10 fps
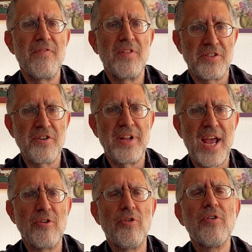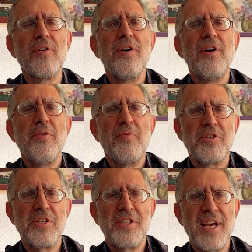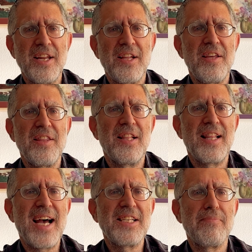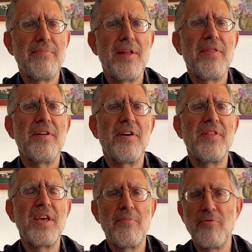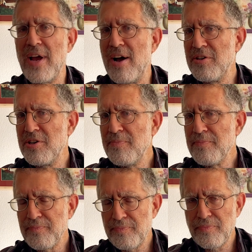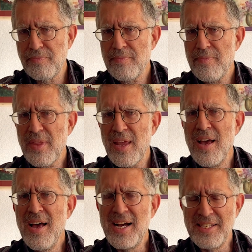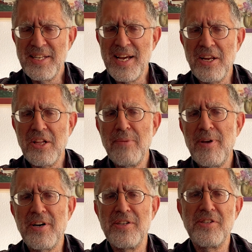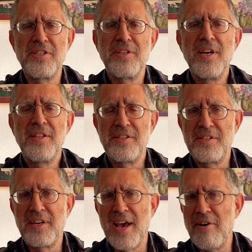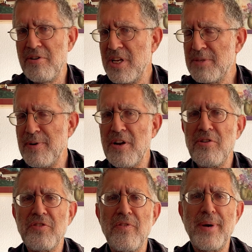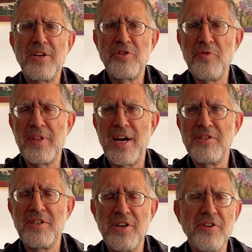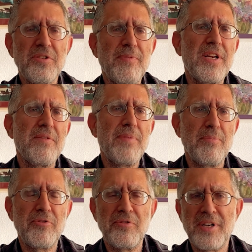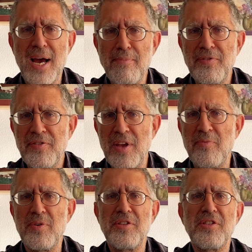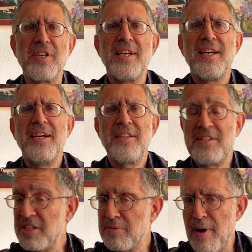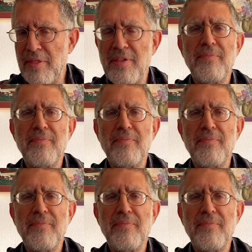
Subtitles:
that's called Elul, which is technically the last month of the Hebrew calendar. I say technically because this is the calendar that's been in use for about 2,000 years, but in biblical times, it was the 6th month